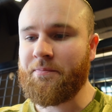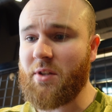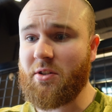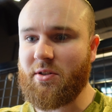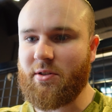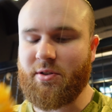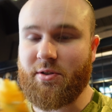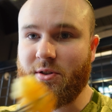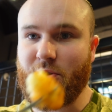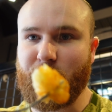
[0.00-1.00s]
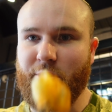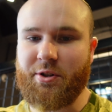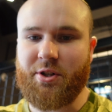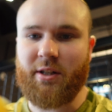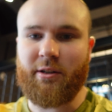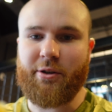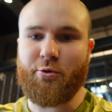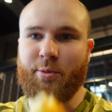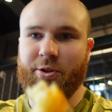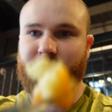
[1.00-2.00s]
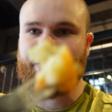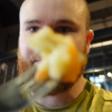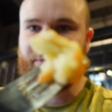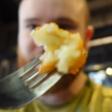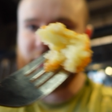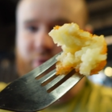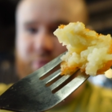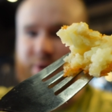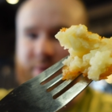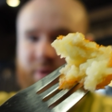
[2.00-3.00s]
It's just so crunchy, like almost like creamy